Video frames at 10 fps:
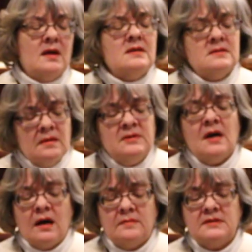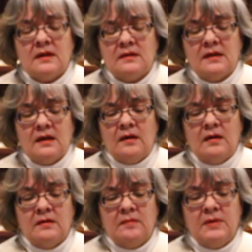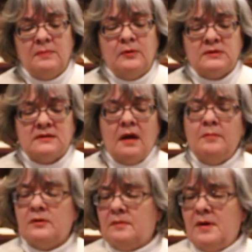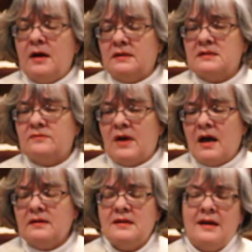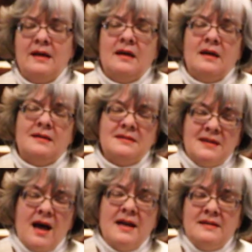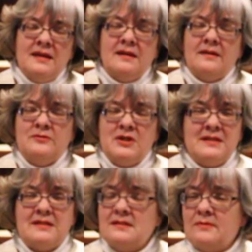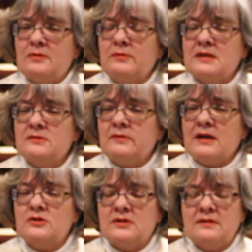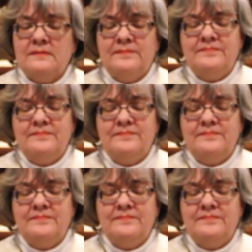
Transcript: Sometimes I think people stumble upon this fact, this idea of Jesus of the resurrection.